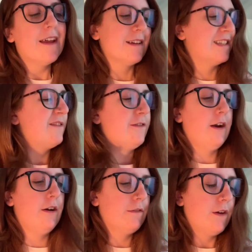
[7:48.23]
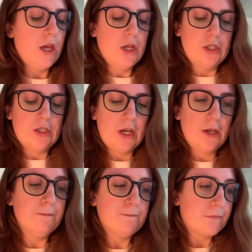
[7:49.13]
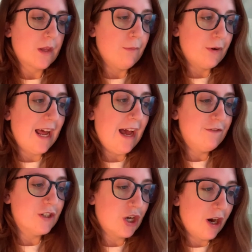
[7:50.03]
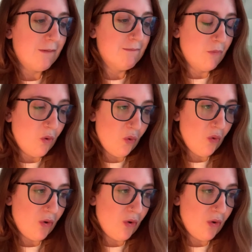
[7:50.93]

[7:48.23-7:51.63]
I was like, fair enough. So I'm going to have to cut more.